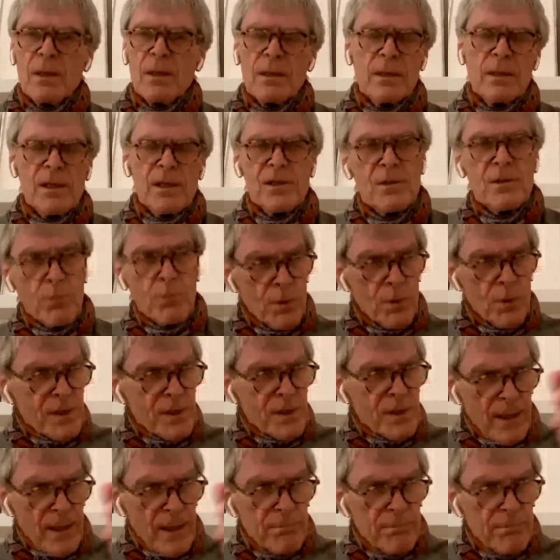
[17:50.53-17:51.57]
I said, what's
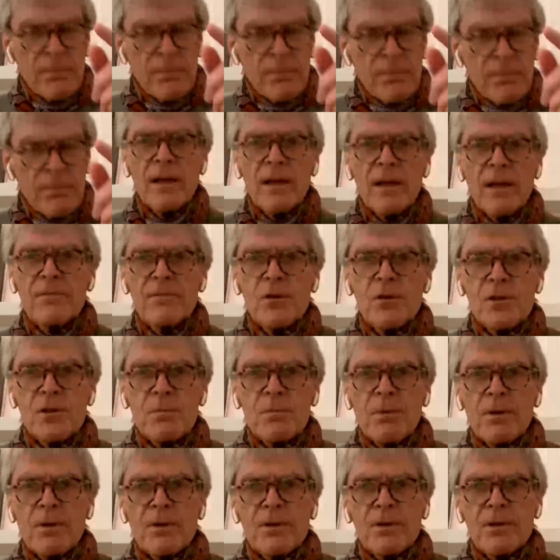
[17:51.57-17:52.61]
that line,
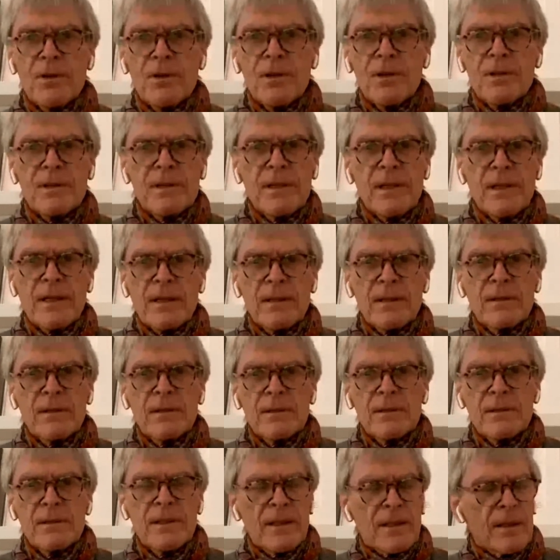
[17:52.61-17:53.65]
Vorsprung durch
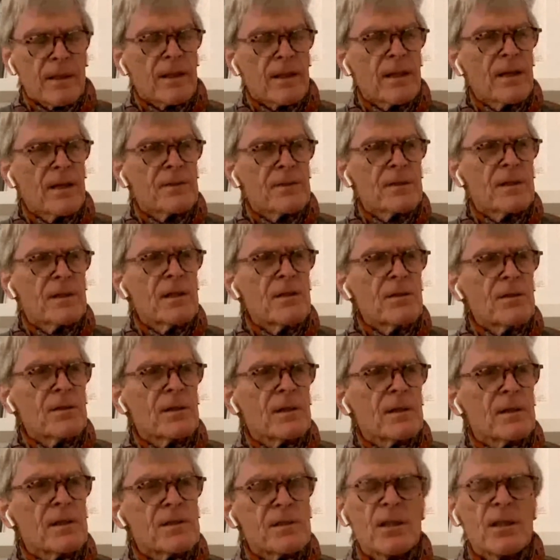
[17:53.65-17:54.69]
Technik, underneath
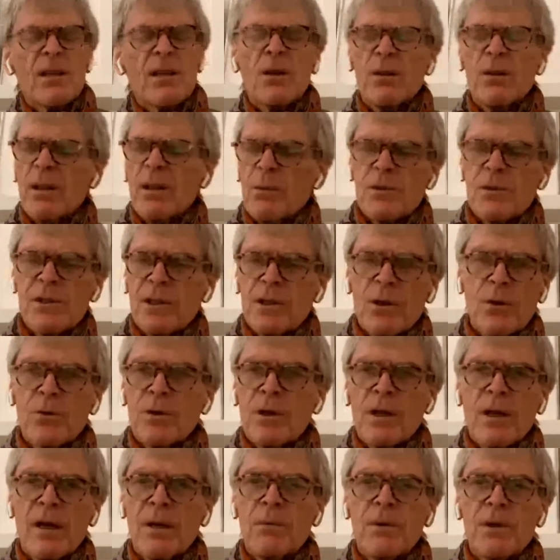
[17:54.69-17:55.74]
it? And he said, oh, that was an
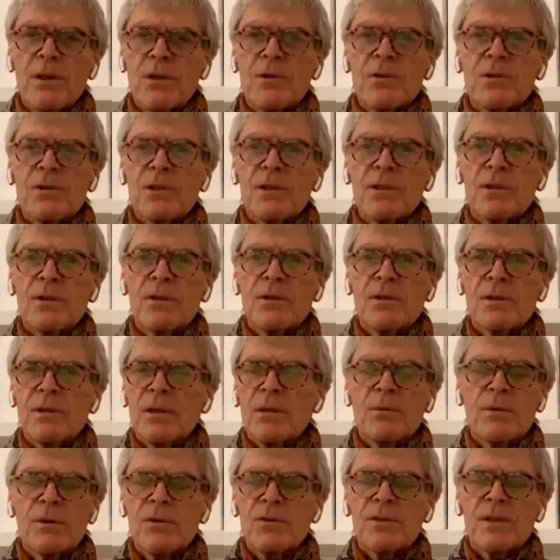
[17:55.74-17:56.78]
old line we used to use.
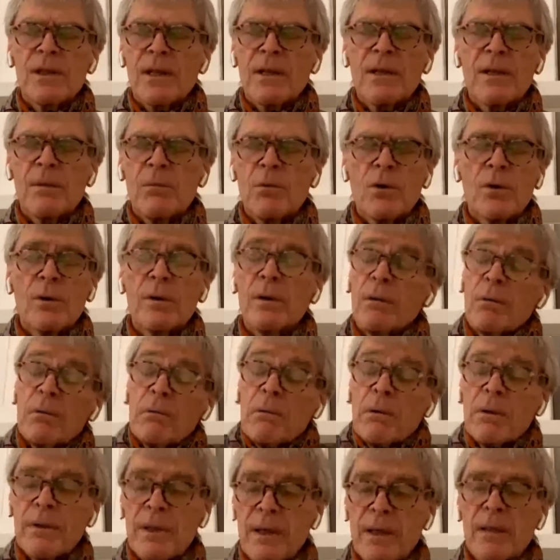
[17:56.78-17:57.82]
Don't use that anymore. Right,
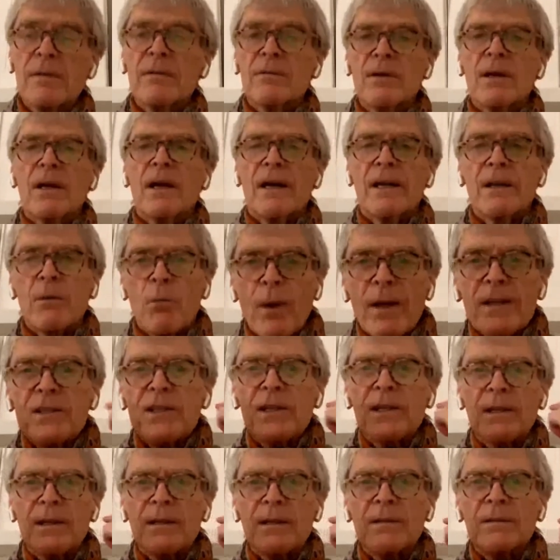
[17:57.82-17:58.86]
okay. And it
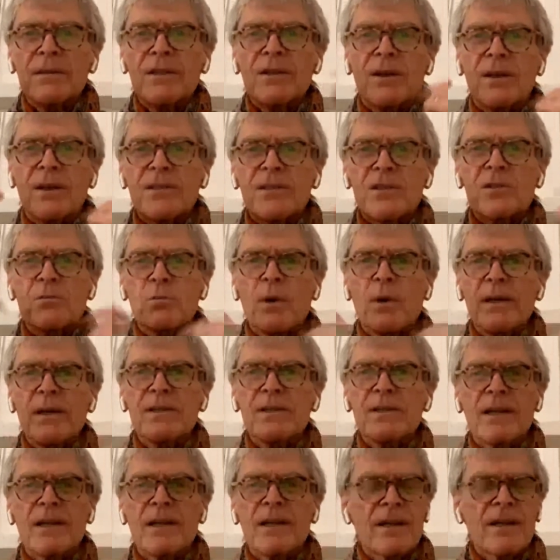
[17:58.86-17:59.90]
went in, you know, it just
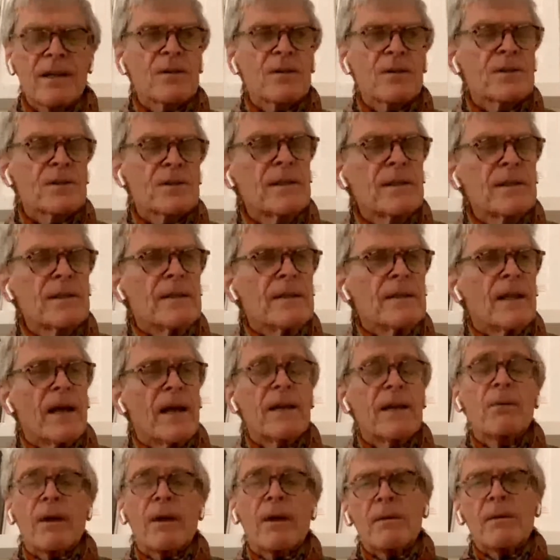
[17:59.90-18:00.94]
went in like this.
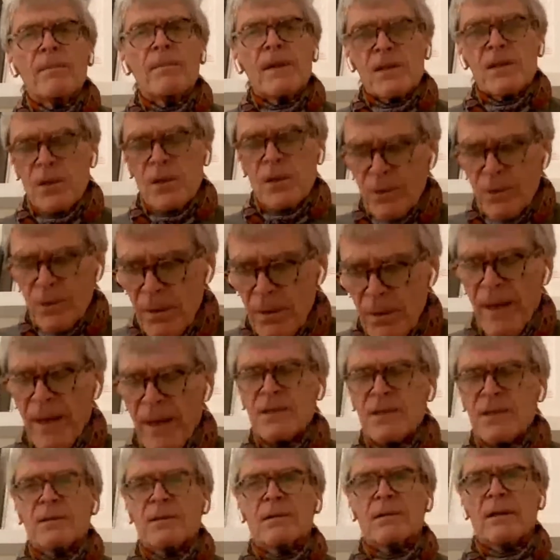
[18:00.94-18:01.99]
Anyway, so come
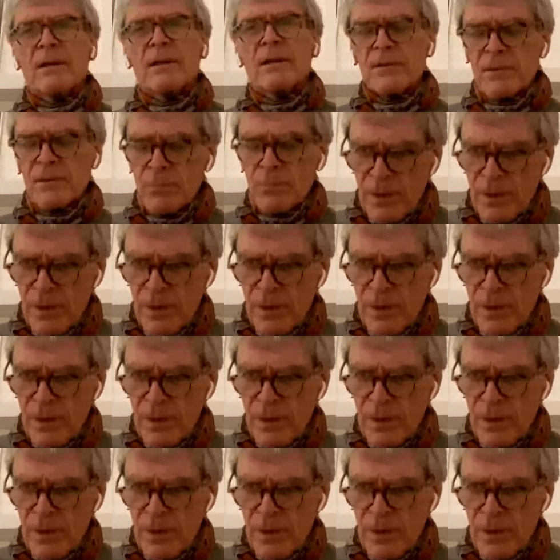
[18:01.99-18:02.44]
back to London.